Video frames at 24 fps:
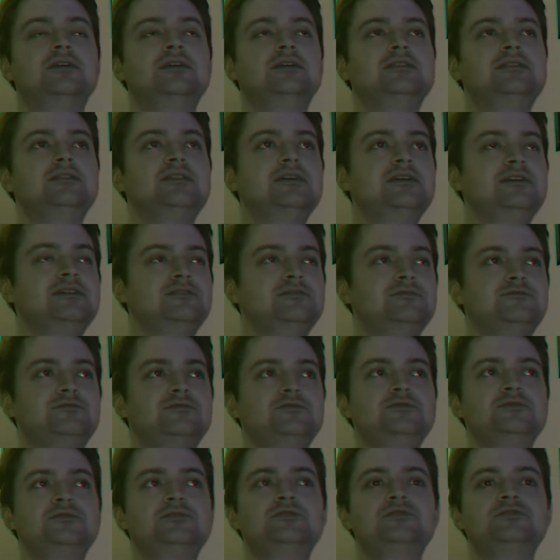And then a
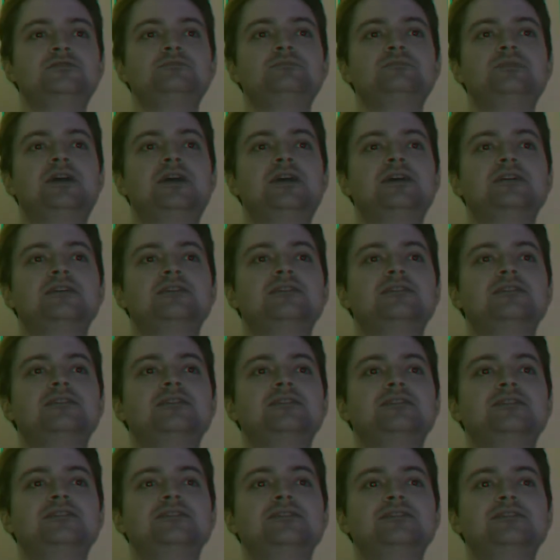few years back,
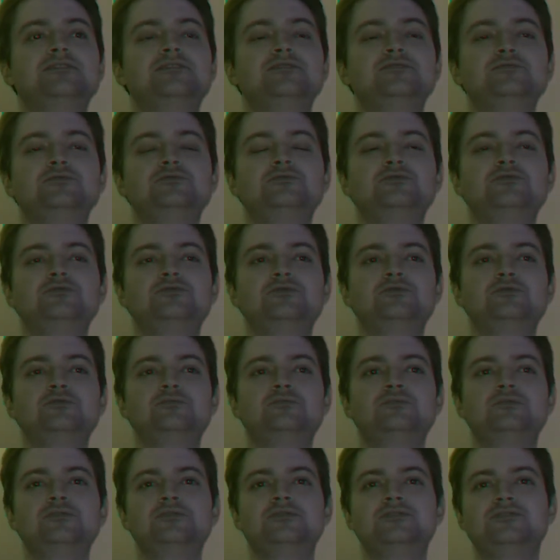
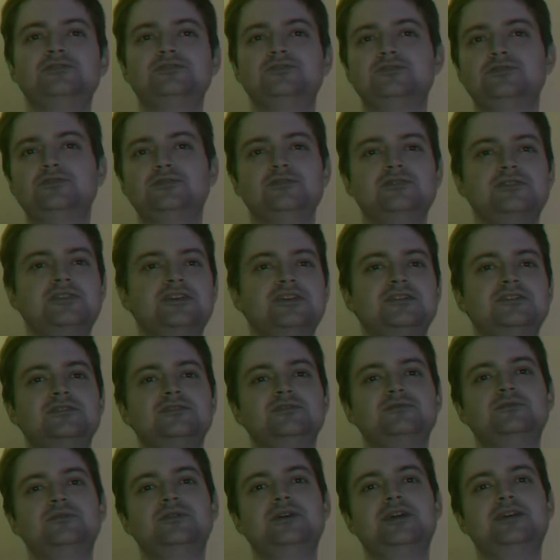YouTube took that
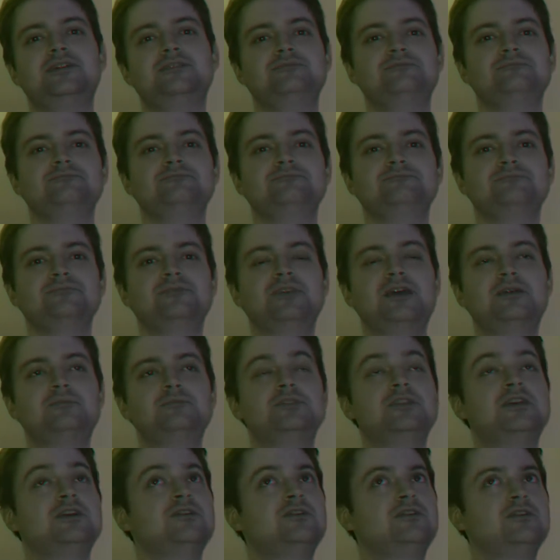all away. I
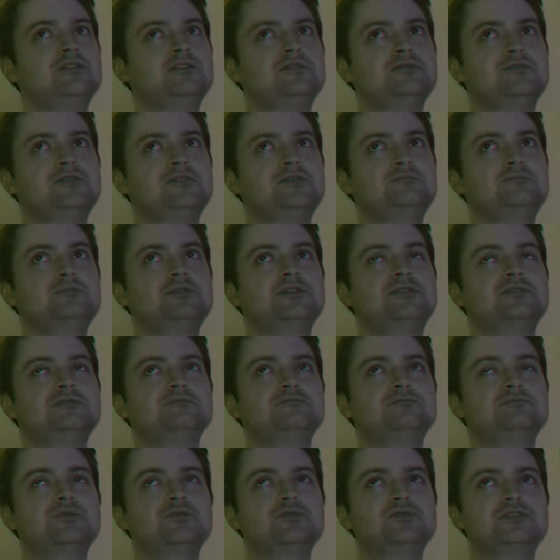mean, not all of it,
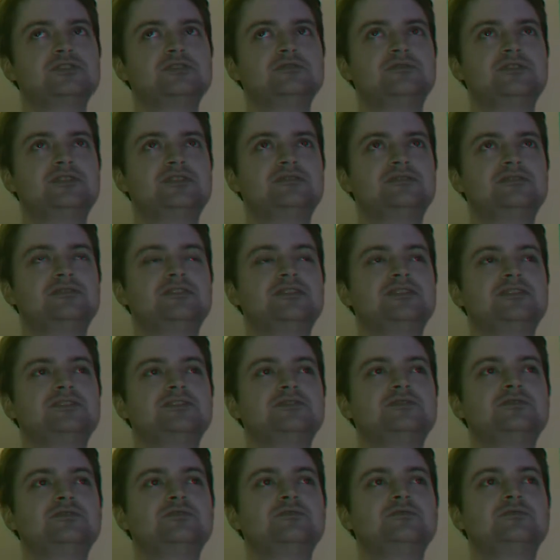but most of it.
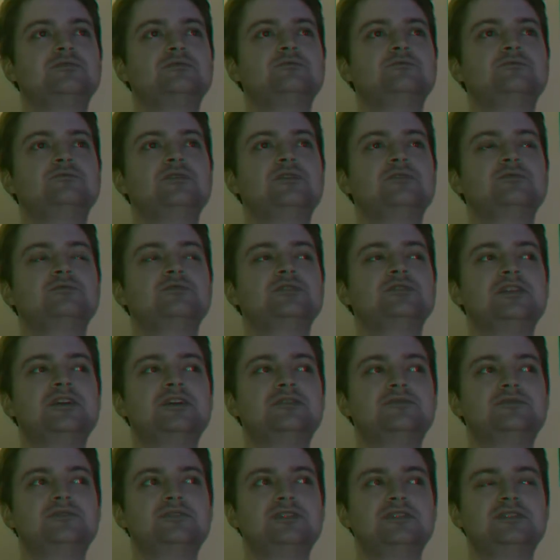So what we're
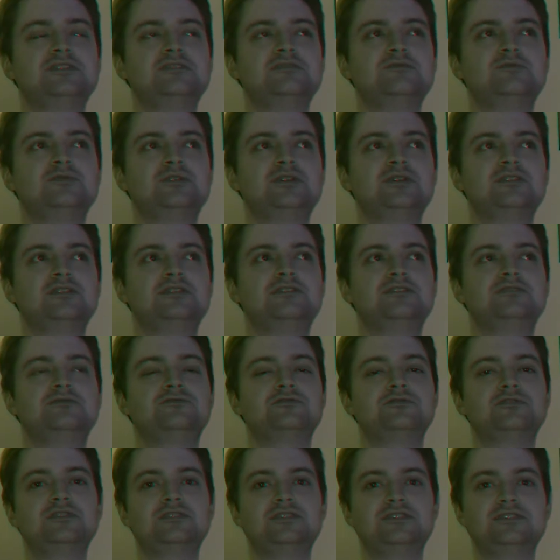left it with,
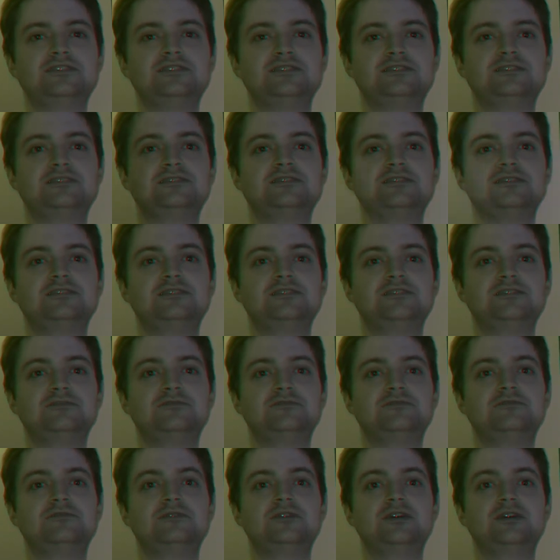for instance,
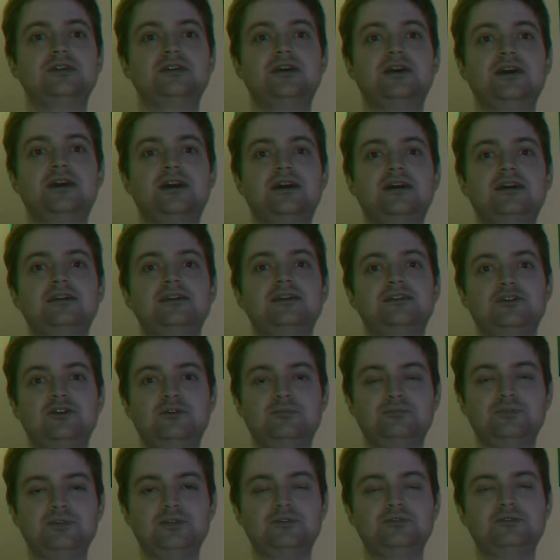if I
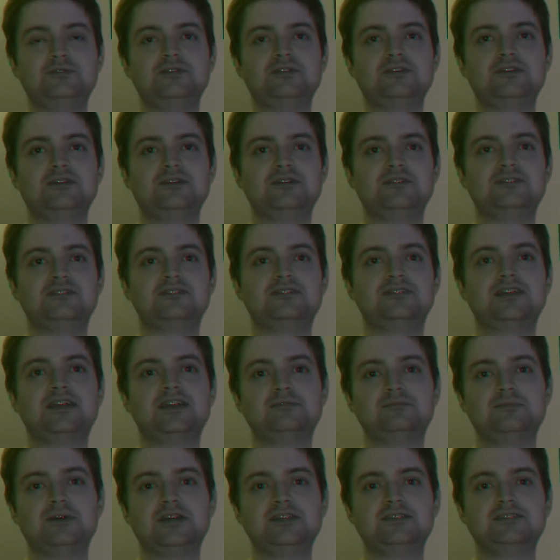upload a
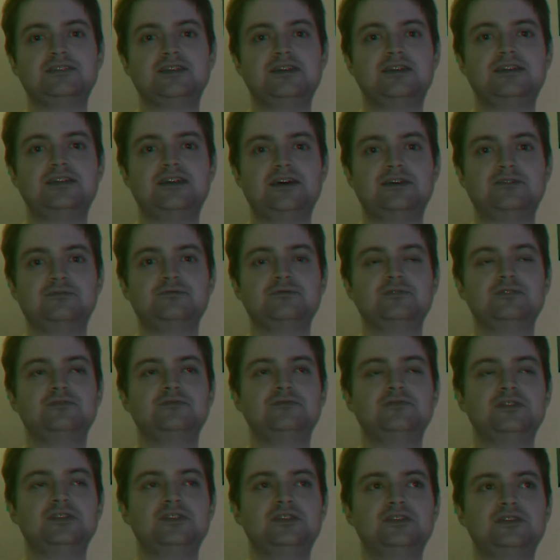side by side, half
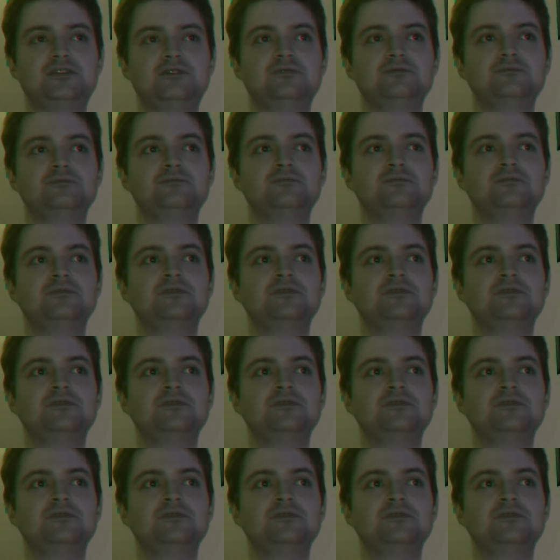width video